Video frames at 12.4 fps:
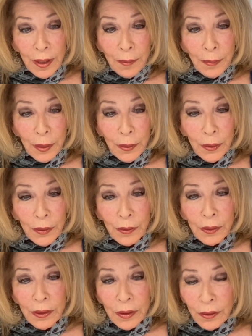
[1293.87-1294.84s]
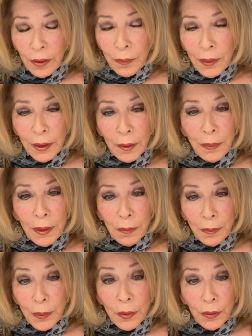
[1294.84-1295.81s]
because there's something about
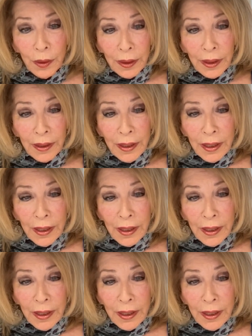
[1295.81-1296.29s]
music